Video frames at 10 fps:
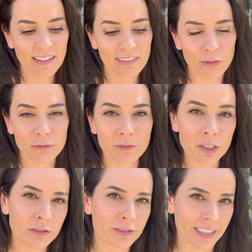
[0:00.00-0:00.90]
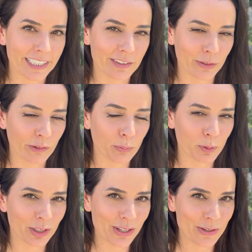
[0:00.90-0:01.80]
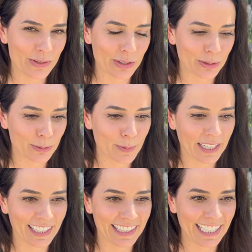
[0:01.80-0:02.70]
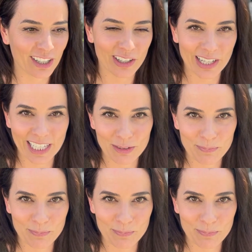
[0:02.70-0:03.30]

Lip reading: So feel free to explore YouTube and the internet